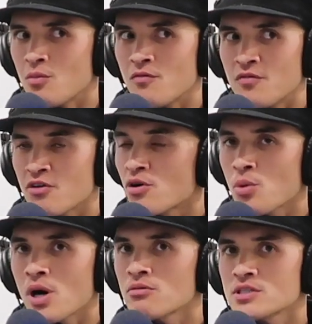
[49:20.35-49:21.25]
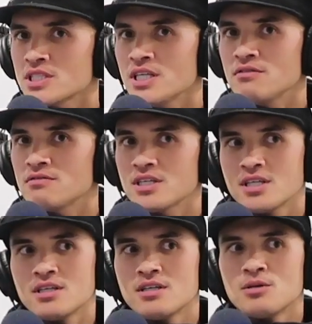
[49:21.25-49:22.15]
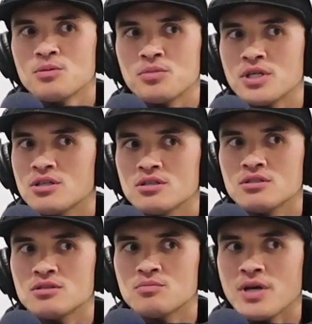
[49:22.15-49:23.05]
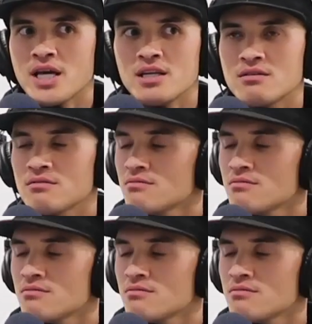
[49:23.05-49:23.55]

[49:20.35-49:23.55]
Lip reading: very well received, because, man,